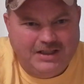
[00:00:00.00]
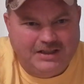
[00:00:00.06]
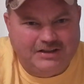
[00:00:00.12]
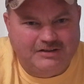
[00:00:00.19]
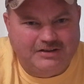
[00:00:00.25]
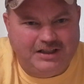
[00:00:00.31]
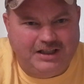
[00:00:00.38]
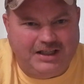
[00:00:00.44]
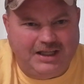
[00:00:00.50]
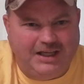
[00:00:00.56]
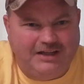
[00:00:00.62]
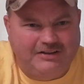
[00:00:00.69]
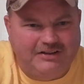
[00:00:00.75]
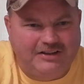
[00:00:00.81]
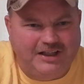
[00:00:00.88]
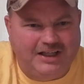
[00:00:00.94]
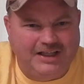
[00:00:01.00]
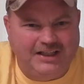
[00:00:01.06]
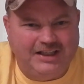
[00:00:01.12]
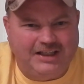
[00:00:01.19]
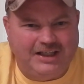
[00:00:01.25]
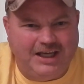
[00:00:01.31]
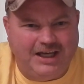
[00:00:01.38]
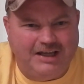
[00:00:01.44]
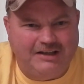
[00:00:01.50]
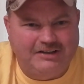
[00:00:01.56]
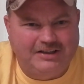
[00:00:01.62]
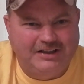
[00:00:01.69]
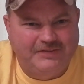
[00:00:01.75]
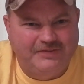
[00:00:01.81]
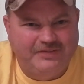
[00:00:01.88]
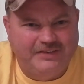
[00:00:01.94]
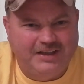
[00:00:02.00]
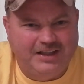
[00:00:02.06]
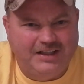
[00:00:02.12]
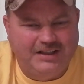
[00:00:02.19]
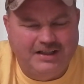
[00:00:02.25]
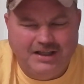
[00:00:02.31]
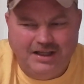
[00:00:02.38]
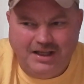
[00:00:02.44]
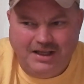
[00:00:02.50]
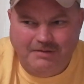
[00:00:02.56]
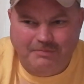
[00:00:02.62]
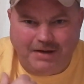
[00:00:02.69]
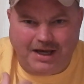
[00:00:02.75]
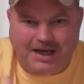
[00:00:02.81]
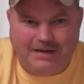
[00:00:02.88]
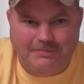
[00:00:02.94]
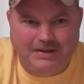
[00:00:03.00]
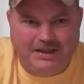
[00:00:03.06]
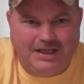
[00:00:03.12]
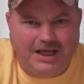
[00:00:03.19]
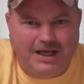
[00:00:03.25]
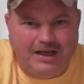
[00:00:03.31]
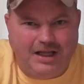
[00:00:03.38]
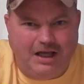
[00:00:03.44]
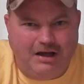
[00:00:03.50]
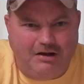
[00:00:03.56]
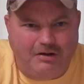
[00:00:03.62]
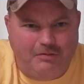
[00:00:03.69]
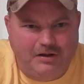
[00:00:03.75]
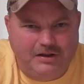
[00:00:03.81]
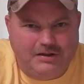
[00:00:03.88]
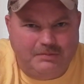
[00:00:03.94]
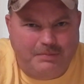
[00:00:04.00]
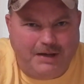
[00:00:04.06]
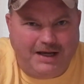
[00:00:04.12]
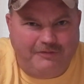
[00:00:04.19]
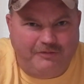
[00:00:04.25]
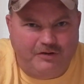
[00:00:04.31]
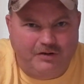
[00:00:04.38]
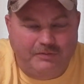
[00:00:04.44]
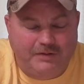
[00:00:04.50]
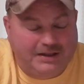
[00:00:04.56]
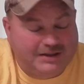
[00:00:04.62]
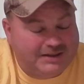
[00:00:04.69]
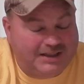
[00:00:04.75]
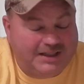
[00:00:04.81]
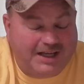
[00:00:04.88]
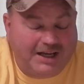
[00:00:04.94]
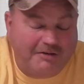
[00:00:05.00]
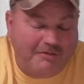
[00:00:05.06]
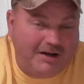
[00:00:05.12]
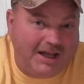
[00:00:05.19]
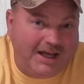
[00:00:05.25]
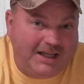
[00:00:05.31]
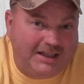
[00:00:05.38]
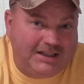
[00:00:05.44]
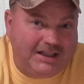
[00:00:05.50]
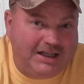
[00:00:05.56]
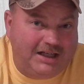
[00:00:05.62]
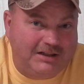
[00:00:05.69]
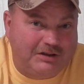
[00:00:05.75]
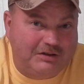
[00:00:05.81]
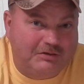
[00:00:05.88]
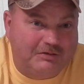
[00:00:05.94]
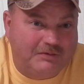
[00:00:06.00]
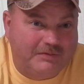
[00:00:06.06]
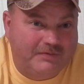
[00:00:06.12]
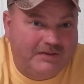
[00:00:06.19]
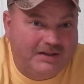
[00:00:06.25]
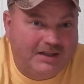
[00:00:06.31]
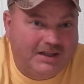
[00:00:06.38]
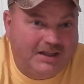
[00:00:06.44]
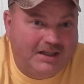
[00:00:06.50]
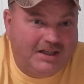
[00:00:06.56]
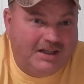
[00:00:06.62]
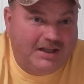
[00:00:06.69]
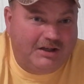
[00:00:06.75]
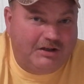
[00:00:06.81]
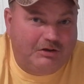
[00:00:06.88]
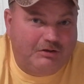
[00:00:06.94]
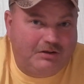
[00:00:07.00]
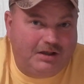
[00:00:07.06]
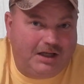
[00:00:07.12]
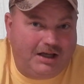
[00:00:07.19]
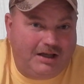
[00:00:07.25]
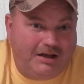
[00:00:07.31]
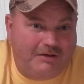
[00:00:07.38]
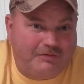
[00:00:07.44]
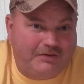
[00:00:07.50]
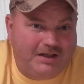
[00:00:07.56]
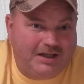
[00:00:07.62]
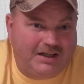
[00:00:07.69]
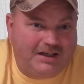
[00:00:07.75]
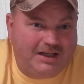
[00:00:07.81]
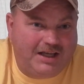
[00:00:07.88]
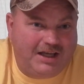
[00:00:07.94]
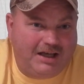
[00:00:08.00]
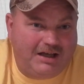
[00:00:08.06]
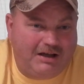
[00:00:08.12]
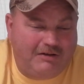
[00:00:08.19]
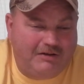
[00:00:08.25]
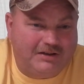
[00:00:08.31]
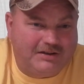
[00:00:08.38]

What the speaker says: So she came to the end of the couch, and behind me down the hall was the bathroom. And I said, now when I tell you, you take off down that hall.